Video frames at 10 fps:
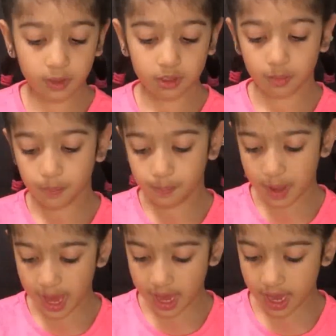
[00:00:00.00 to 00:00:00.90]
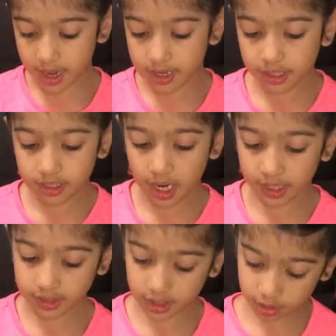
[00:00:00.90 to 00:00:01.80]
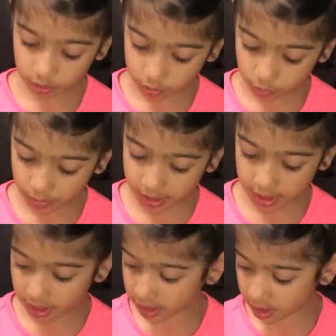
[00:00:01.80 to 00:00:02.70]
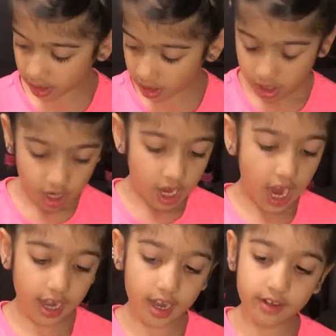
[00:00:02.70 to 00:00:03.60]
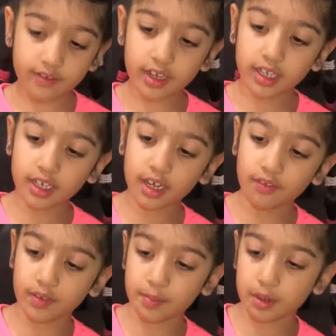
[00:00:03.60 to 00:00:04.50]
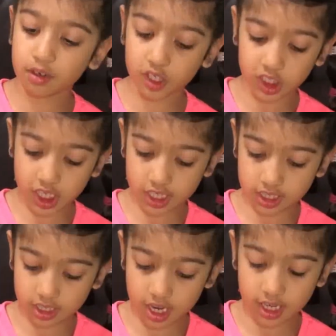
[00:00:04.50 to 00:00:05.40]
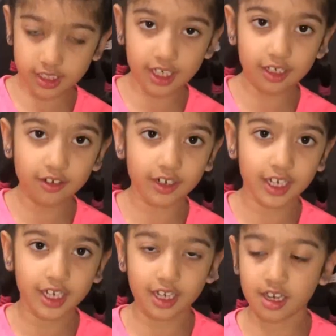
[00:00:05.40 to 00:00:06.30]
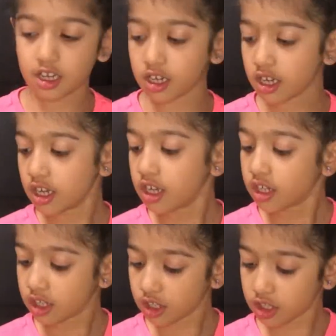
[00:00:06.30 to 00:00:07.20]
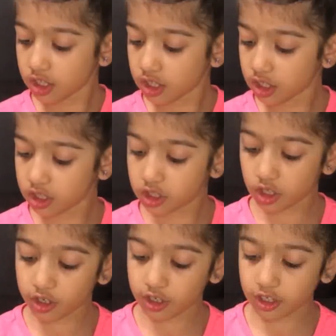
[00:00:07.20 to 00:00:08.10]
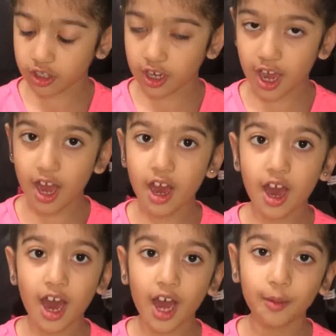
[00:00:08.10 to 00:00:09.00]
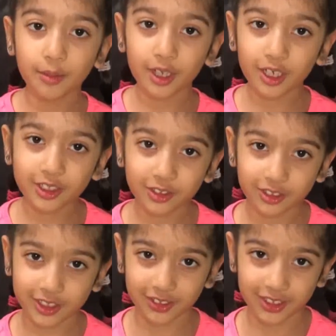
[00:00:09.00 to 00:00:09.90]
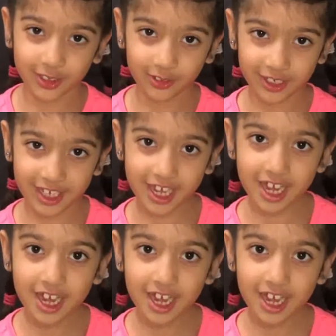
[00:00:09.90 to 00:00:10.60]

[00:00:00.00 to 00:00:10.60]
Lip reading: with a pen. It's nice and green, and I really love it because it's nice and green. So I'm gonna draw something on it